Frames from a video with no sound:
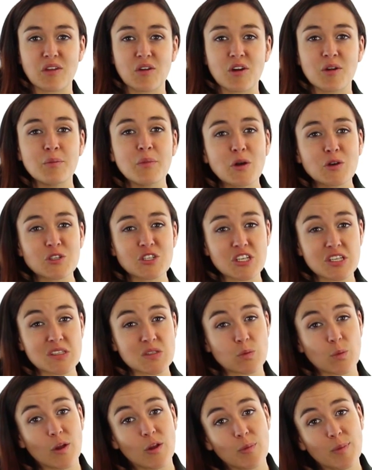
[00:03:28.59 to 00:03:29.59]
your
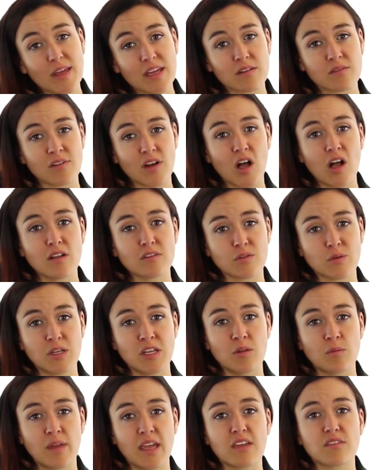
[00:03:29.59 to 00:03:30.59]
emotions will be involved when
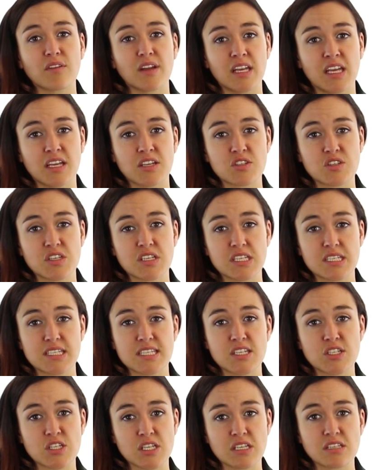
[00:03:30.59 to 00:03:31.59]
you make financial
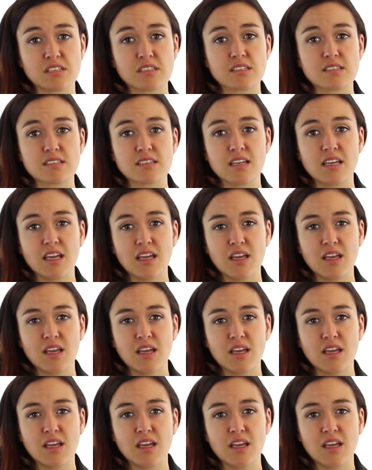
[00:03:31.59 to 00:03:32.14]
decisions,